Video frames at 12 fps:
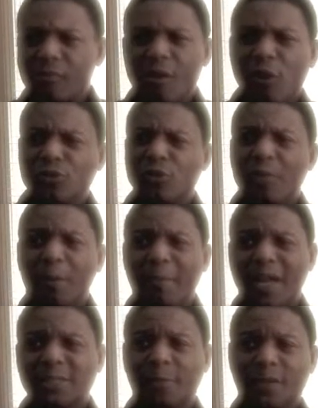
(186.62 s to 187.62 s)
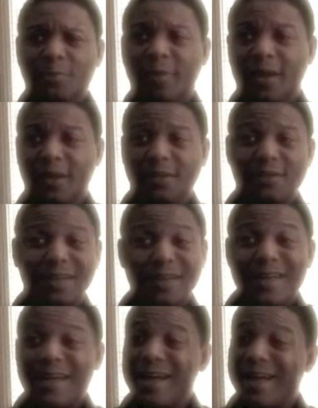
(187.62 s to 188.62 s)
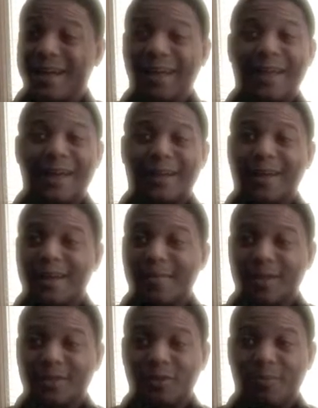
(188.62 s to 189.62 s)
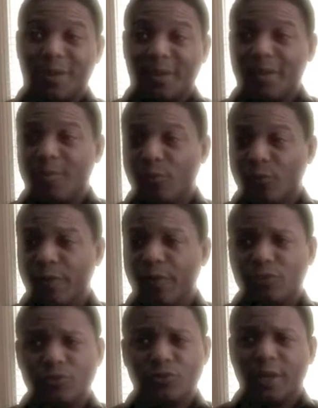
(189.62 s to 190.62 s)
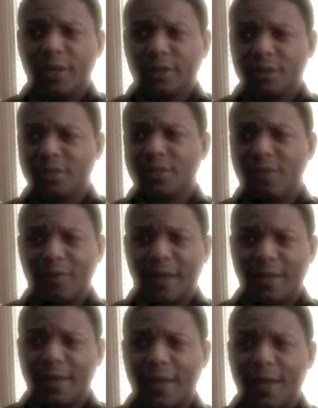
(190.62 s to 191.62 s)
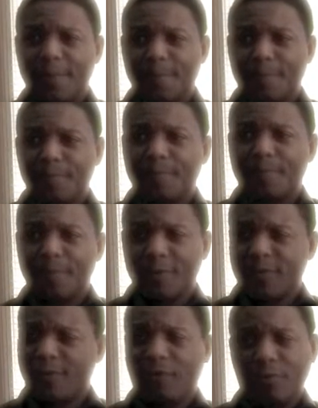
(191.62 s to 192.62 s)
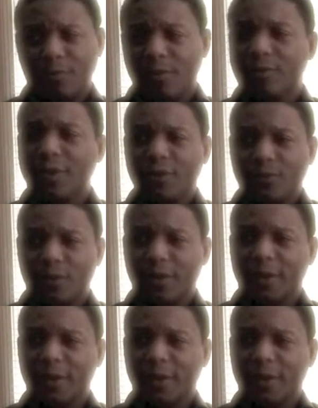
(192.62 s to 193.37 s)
Also on my MySpace page, we got a lot of comments on my demo reels, trailers, and stuff like that. So things are working.